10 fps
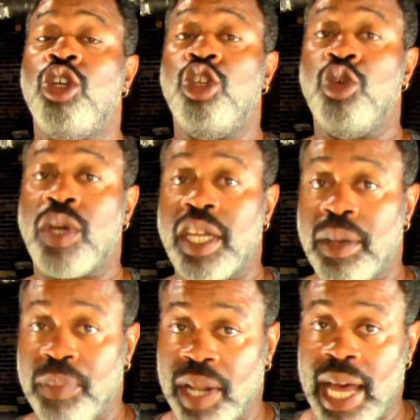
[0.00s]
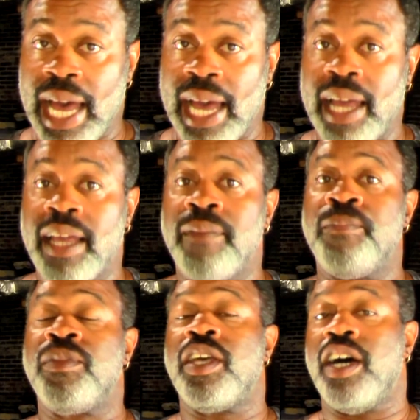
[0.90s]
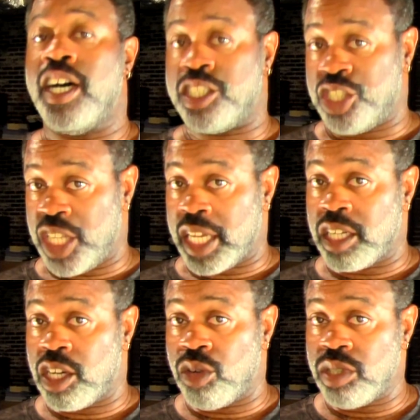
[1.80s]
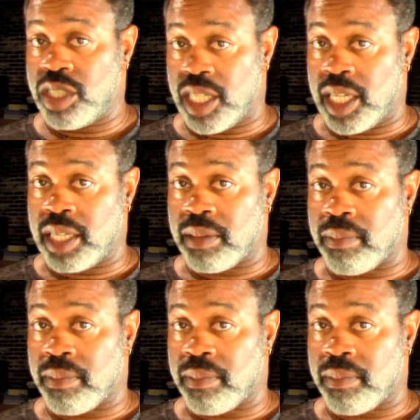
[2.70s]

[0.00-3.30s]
You can apply a second coat of sealant,